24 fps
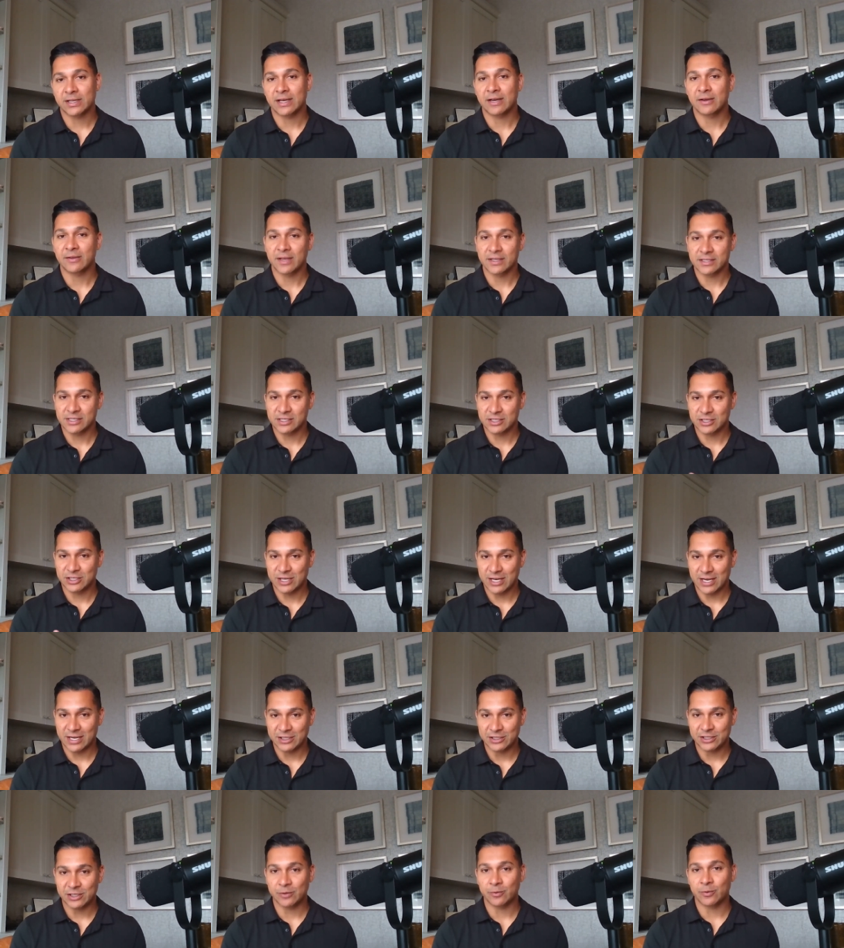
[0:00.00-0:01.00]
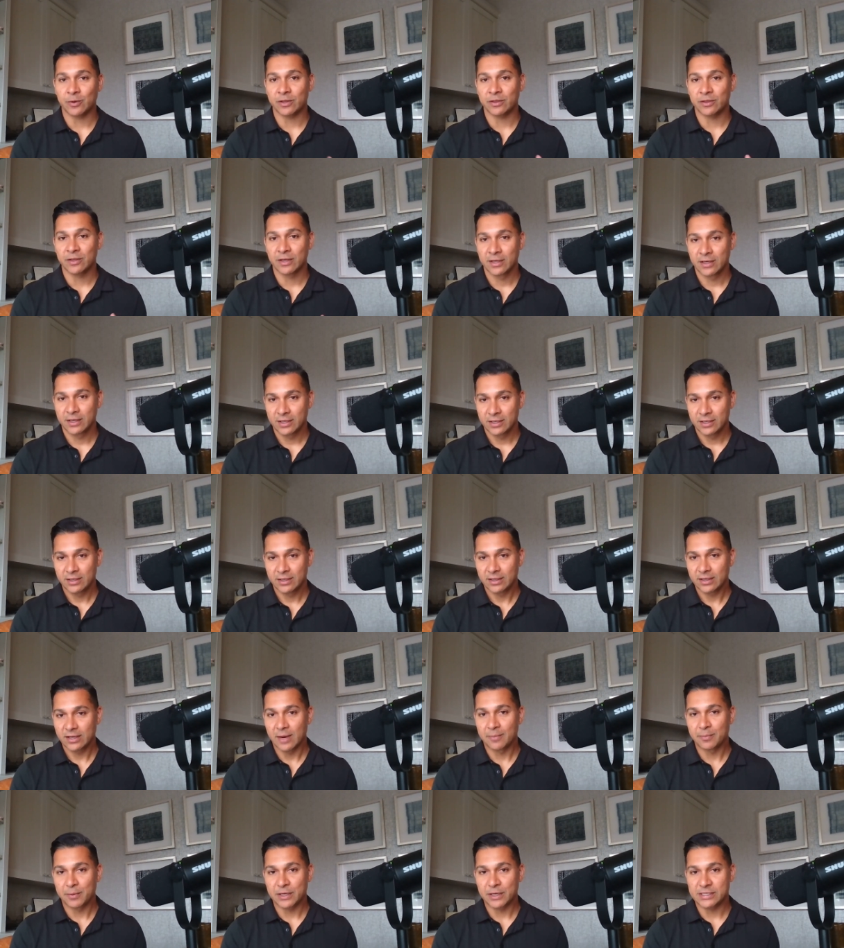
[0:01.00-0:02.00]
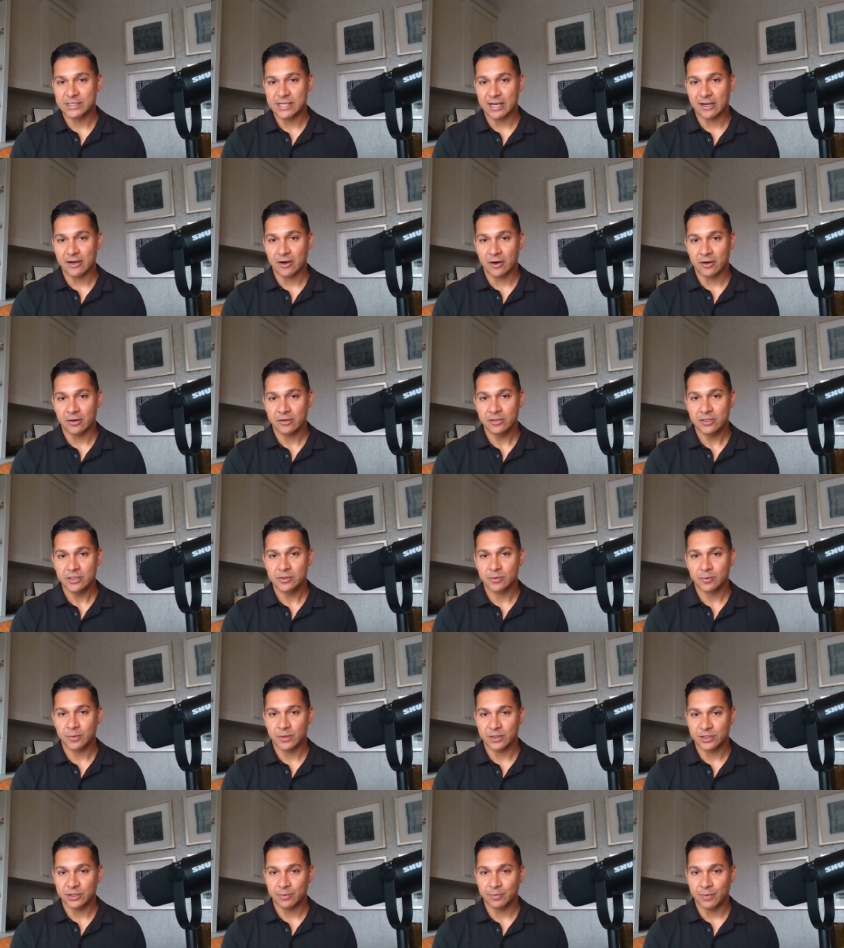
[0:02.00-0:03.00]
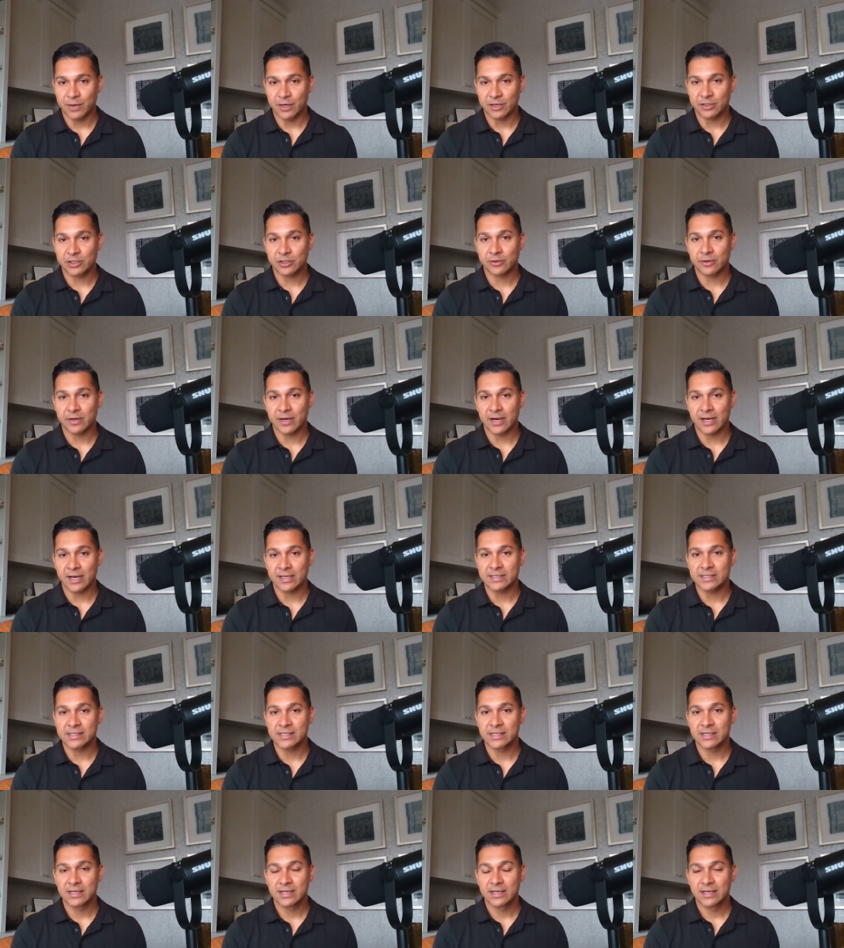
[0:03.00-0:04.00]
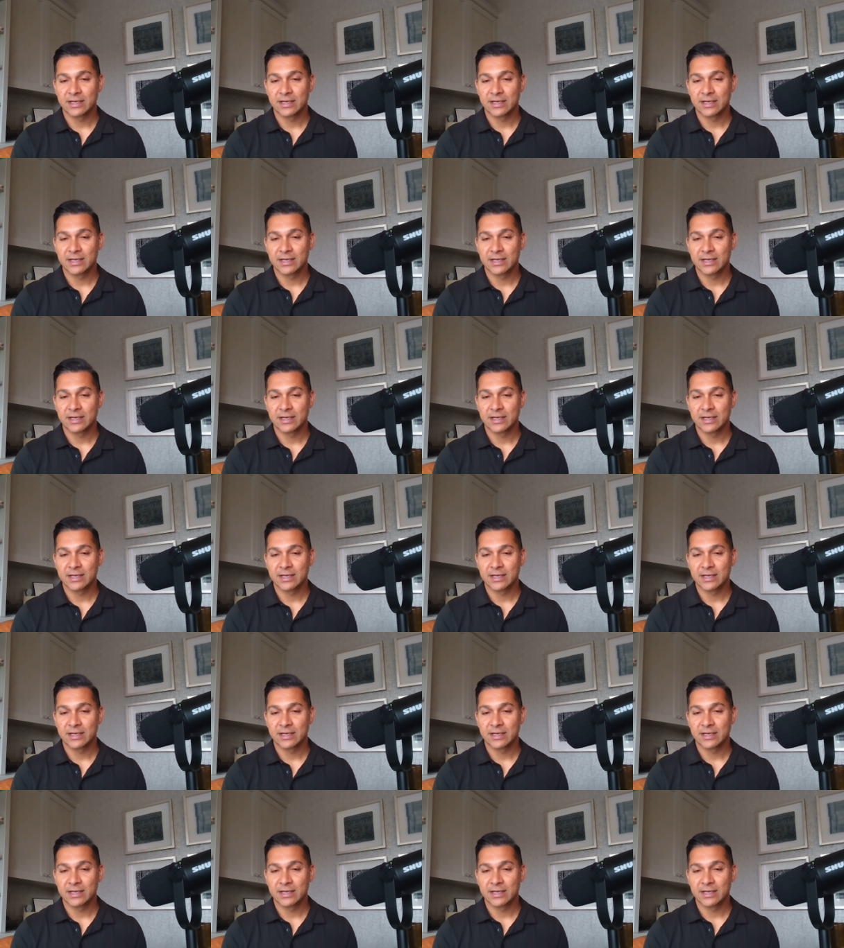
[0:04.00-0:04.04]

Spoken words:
Now, that's changing with companies like ours, which miniaturize